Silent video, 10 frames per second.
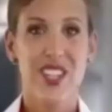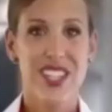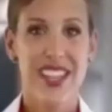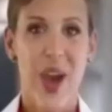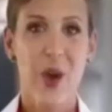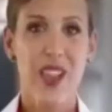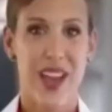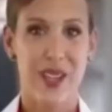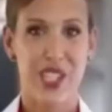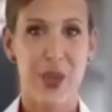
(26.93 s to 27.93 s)
Delta now
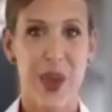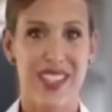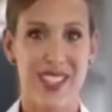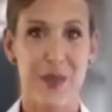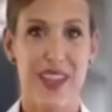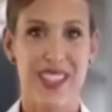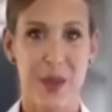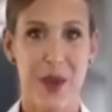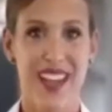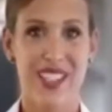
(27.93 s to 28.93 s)
allows U.S.
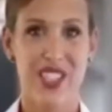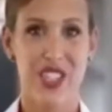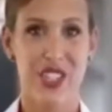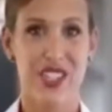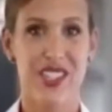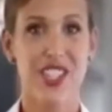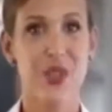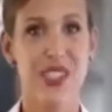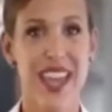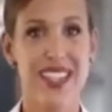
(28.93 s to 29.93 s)
domestic passengers to
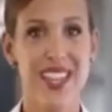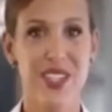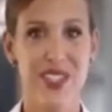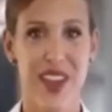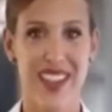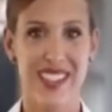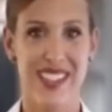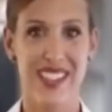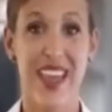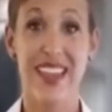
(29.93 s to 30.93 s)
use handheld
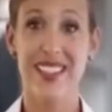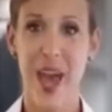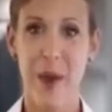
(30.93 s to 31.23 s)
devices like